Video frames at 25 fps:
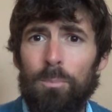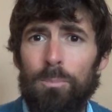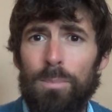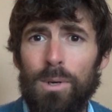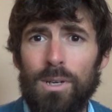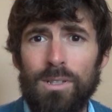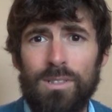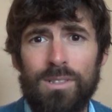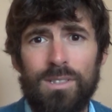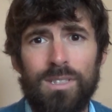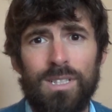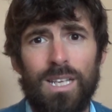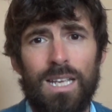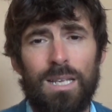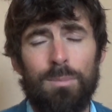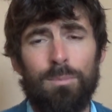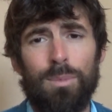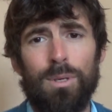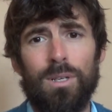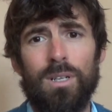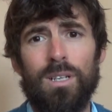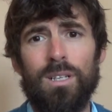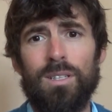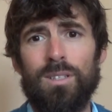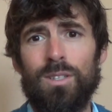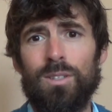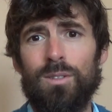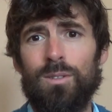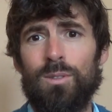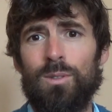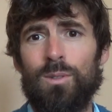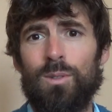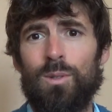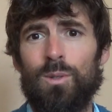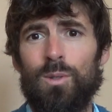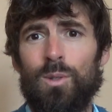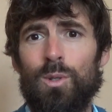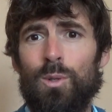But a
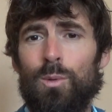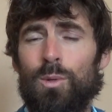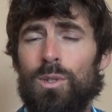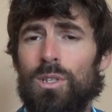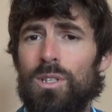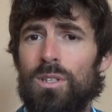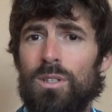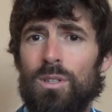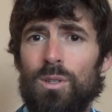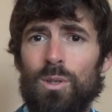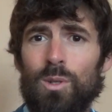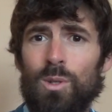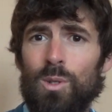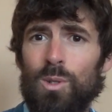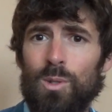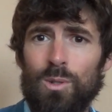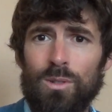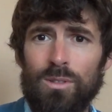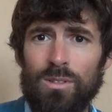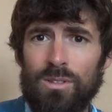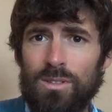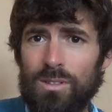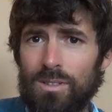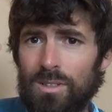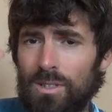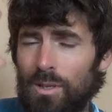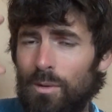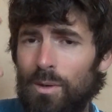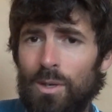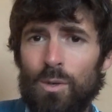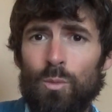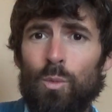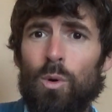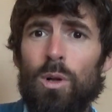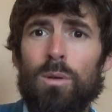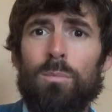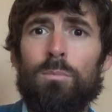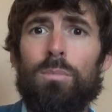person whose thoughts are
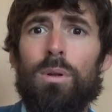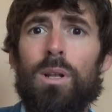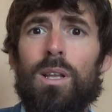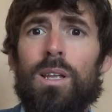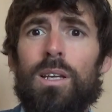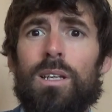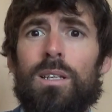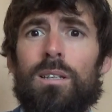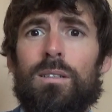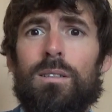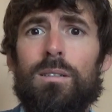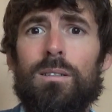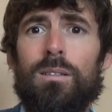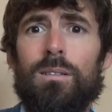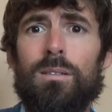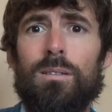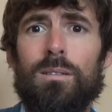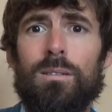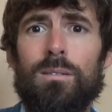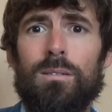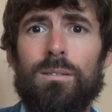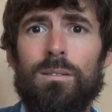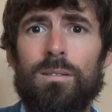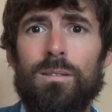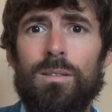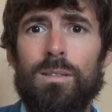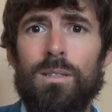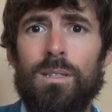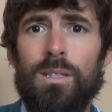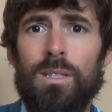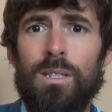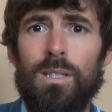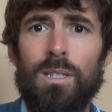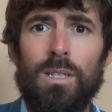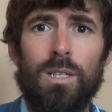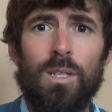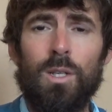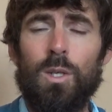in one place,
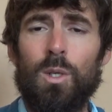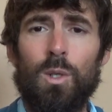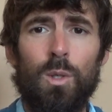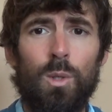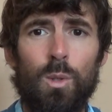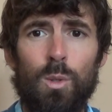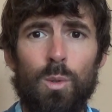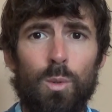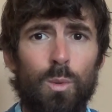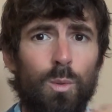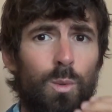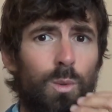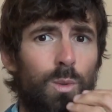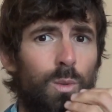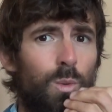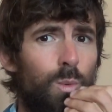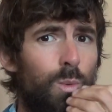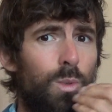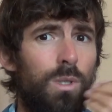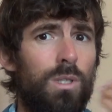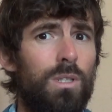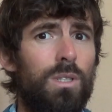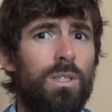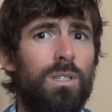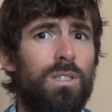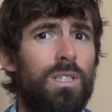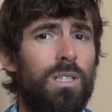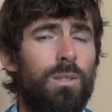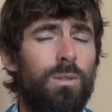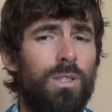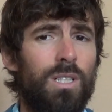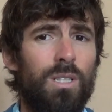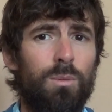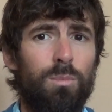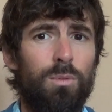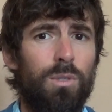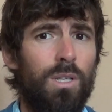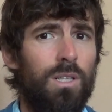whose words are
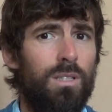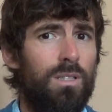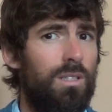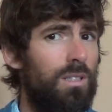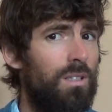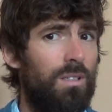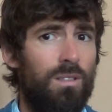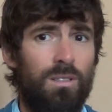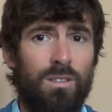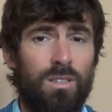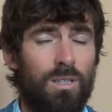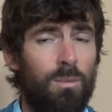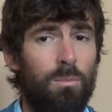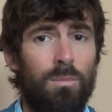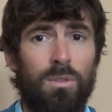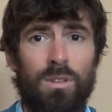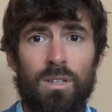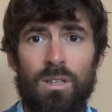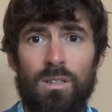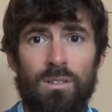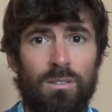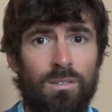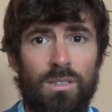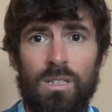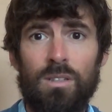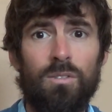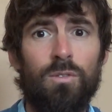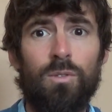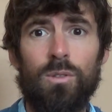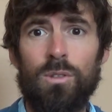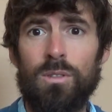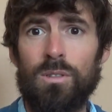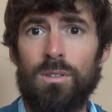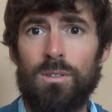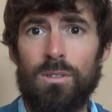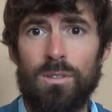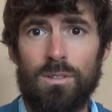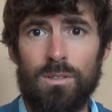expressing something
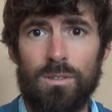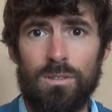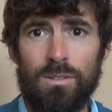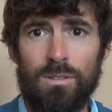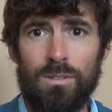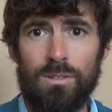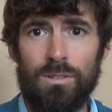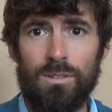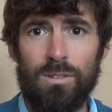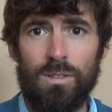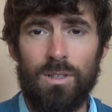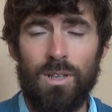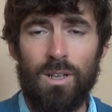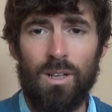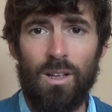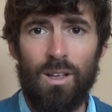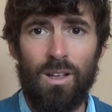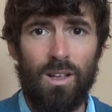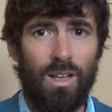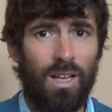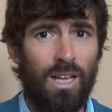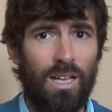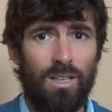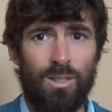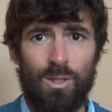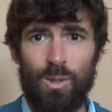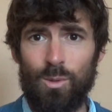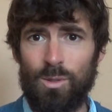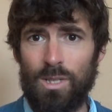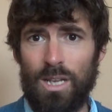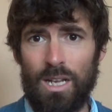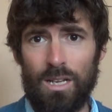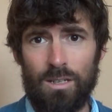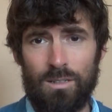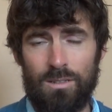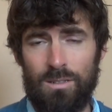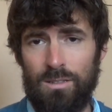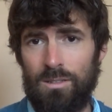different, and whose
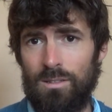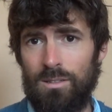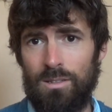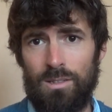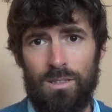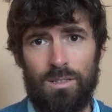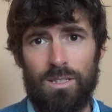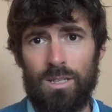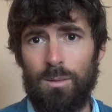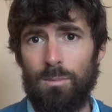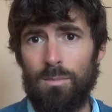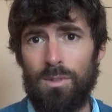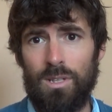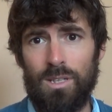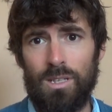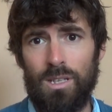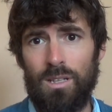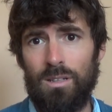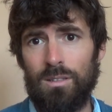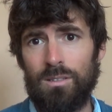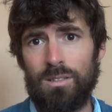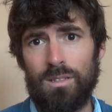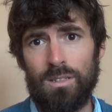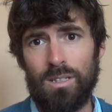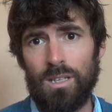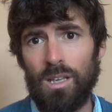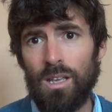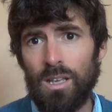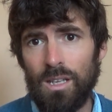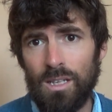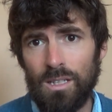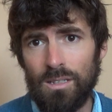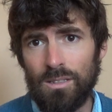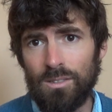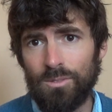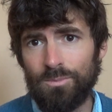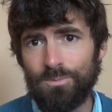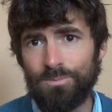actions are something else
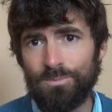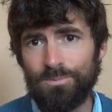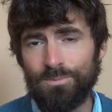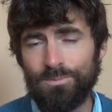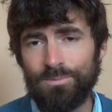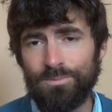again,